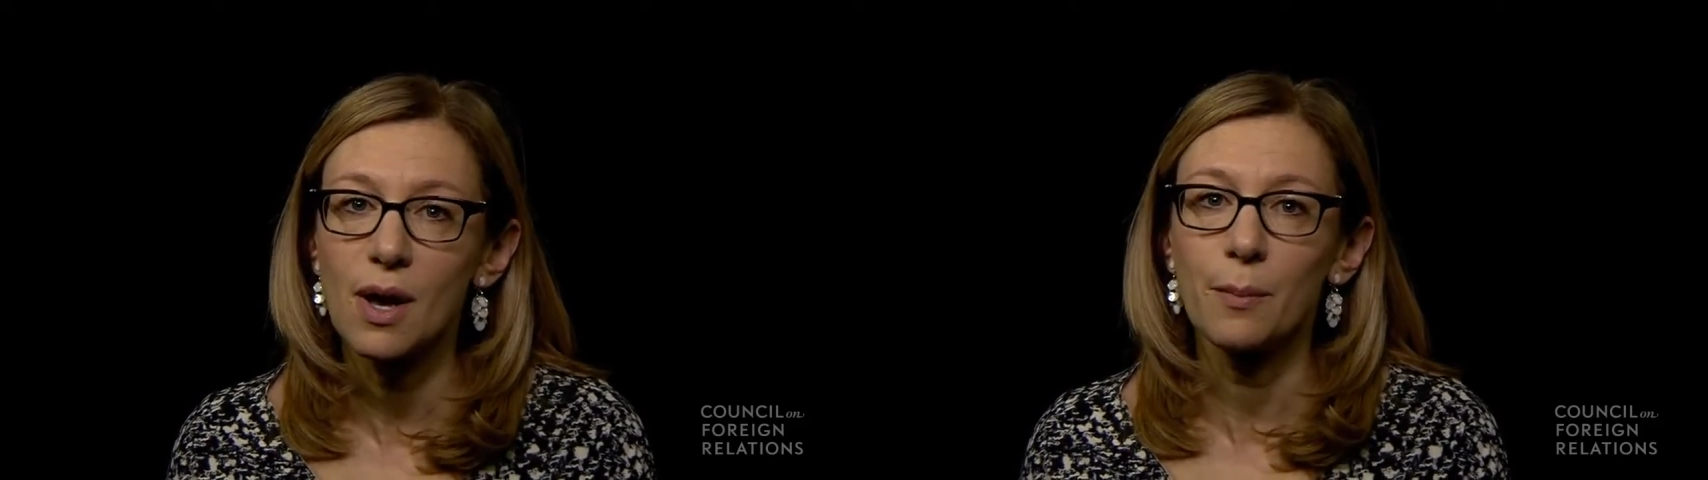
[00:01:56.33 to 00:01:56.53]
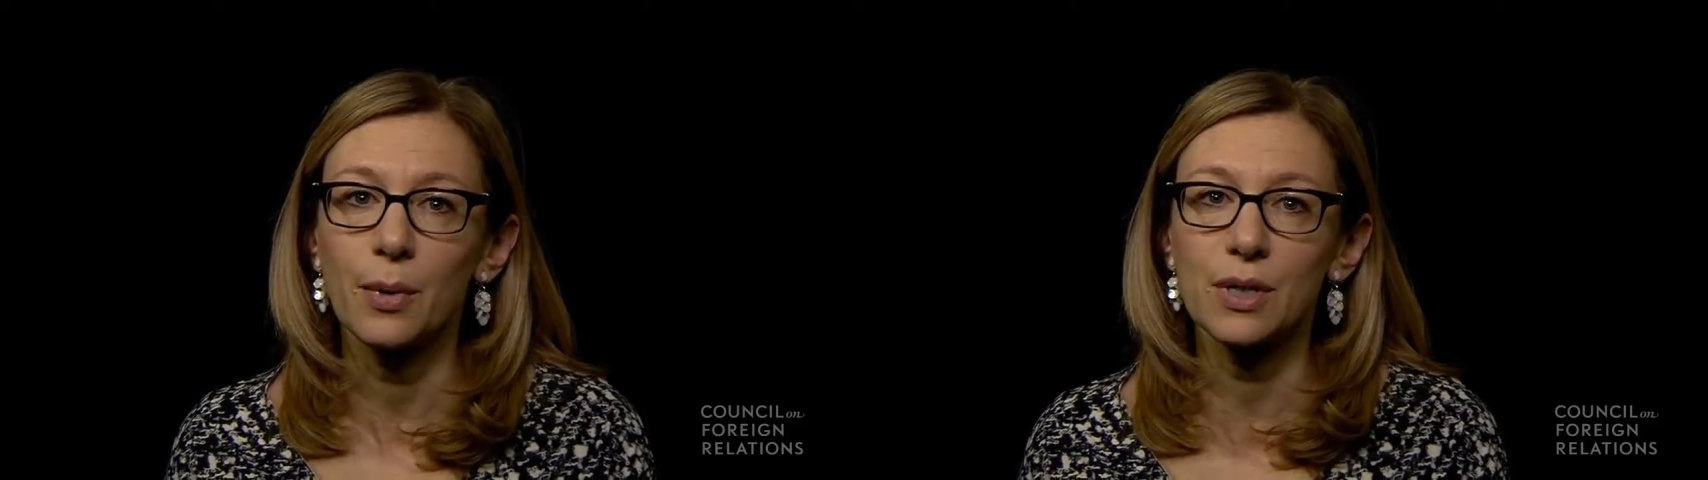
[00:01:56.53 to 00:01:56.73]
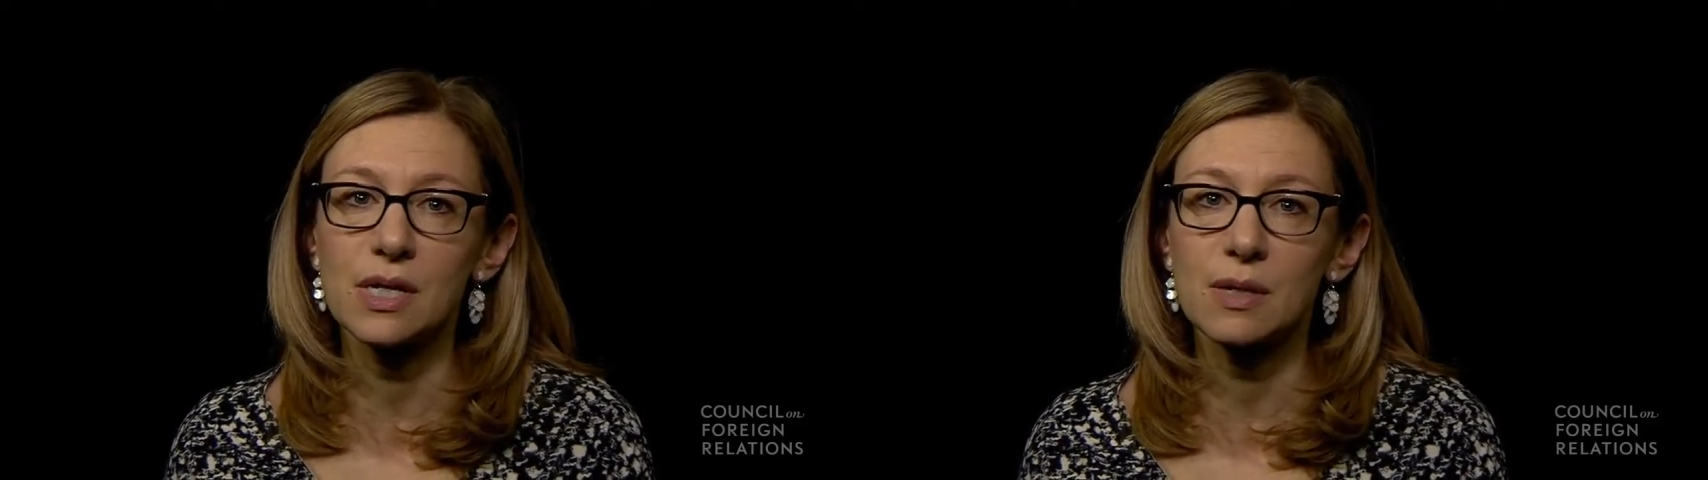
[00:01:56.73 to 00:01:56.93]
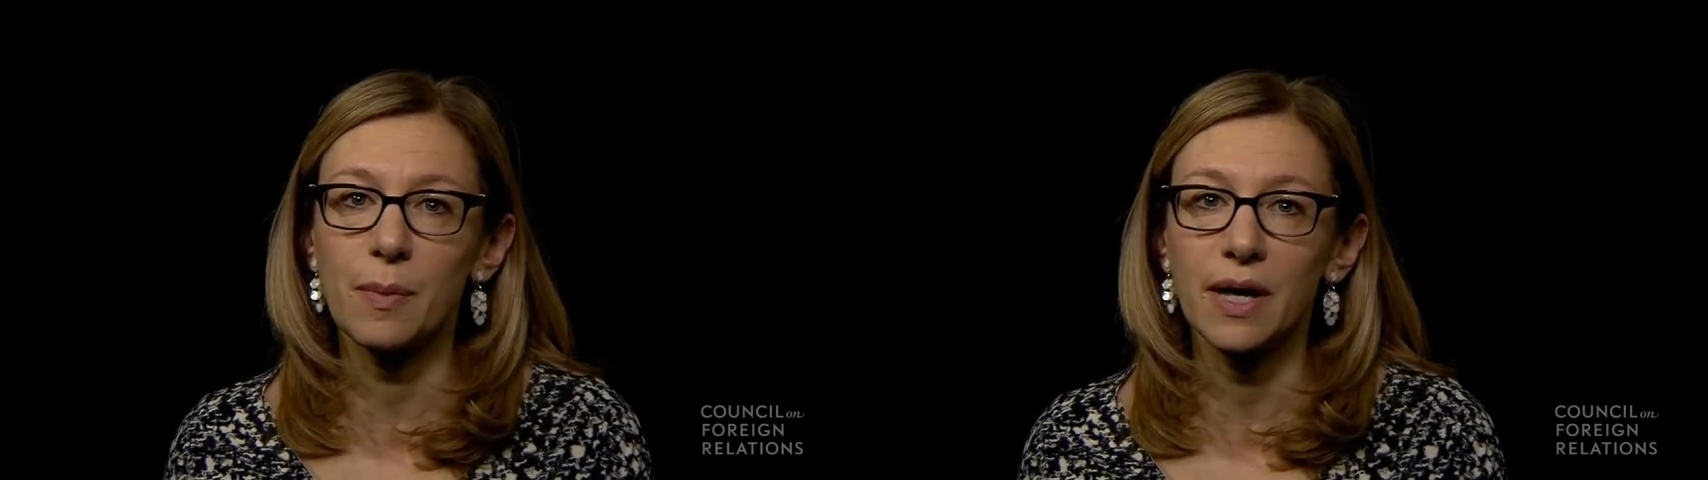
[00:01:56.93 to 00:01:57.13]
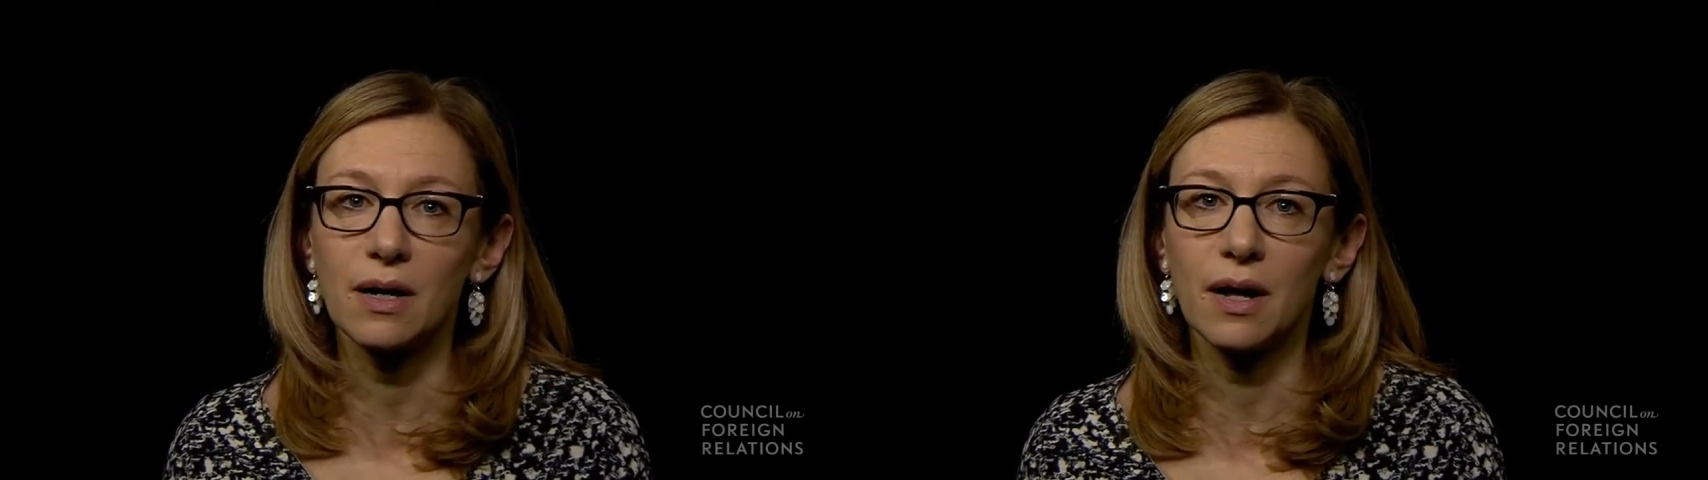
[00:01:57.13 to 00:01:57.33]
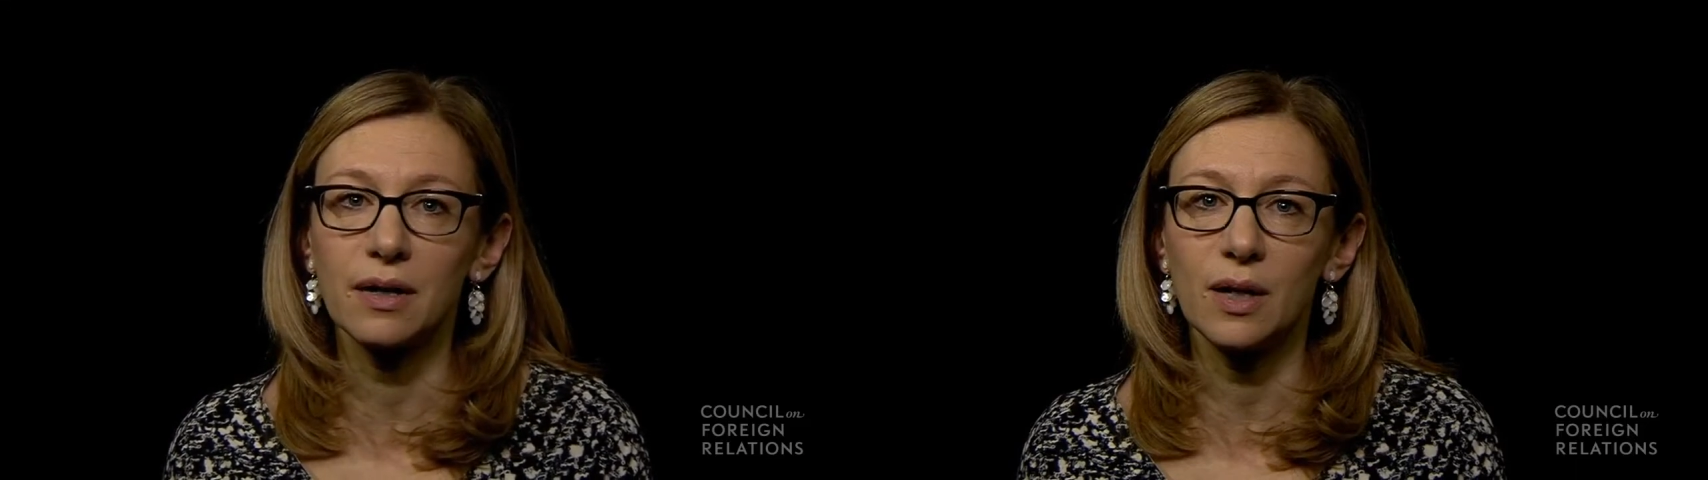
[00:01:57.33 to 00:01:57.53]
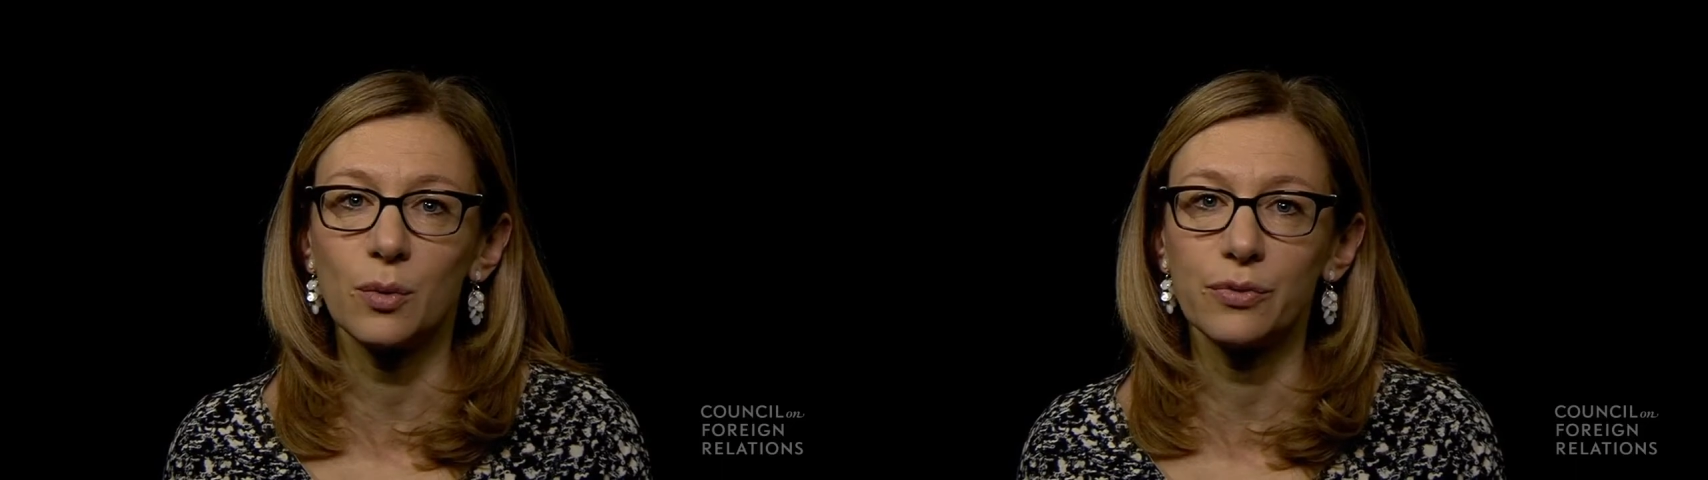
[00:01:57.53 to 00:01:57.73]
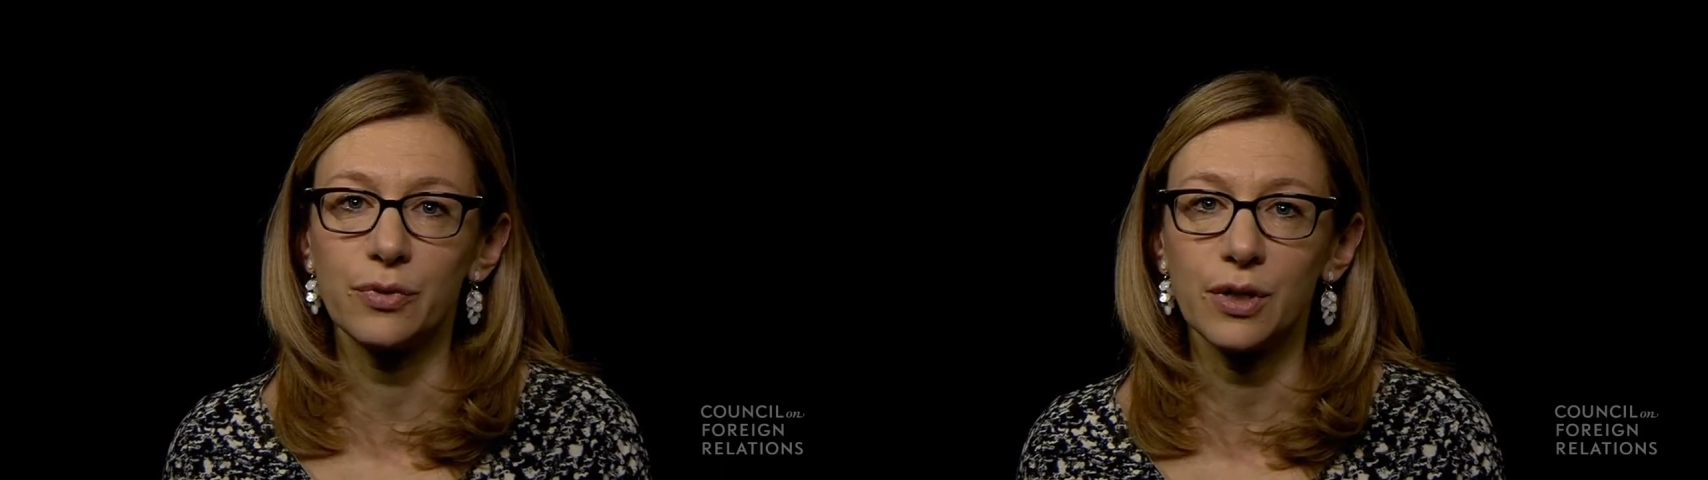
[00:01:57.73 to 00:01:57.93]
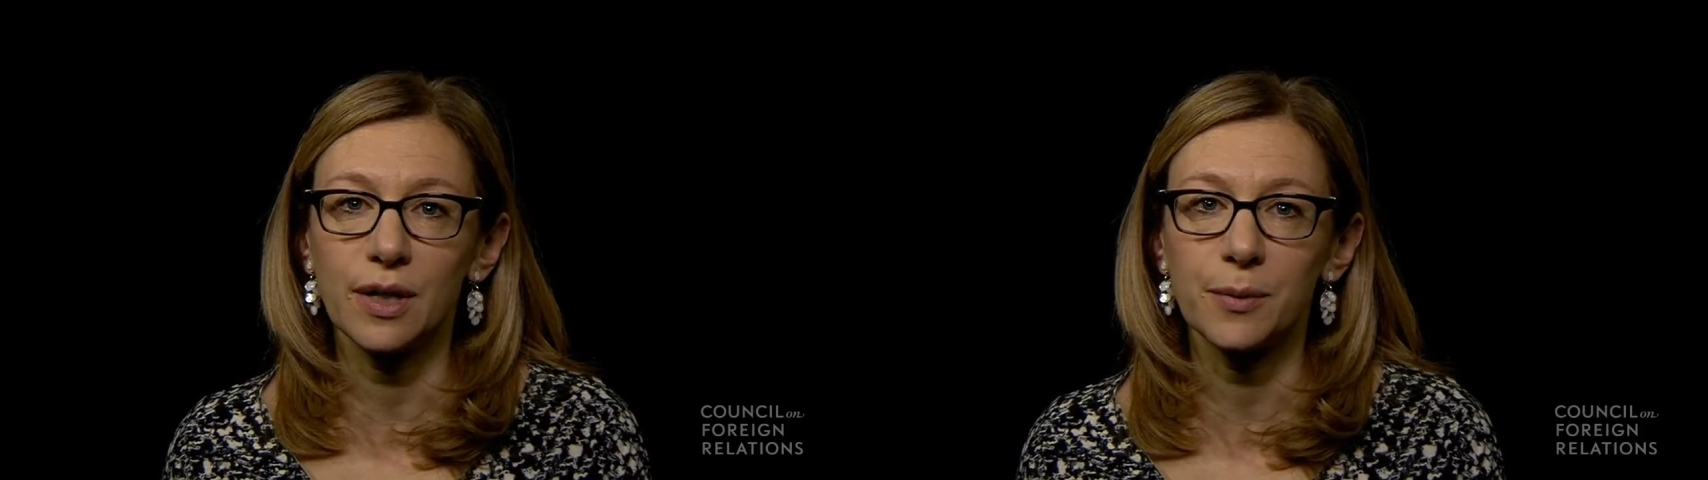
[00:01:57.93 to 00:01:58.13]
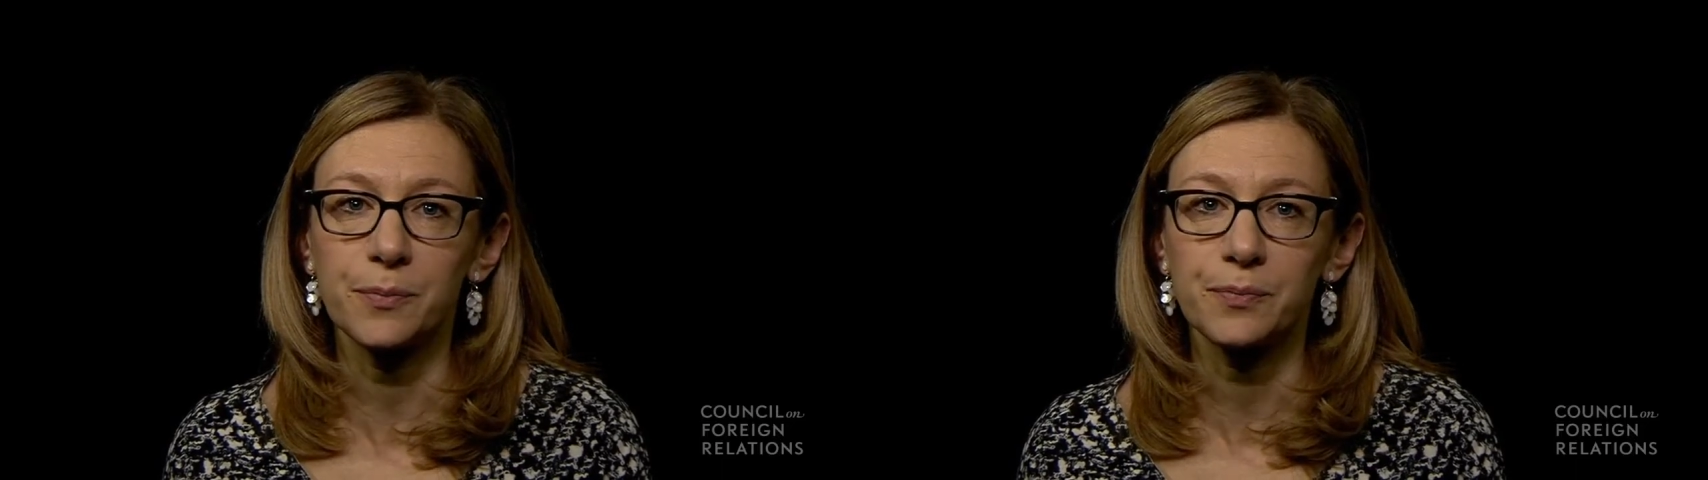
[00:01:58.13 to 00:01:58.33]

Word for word: participate on an equal footing.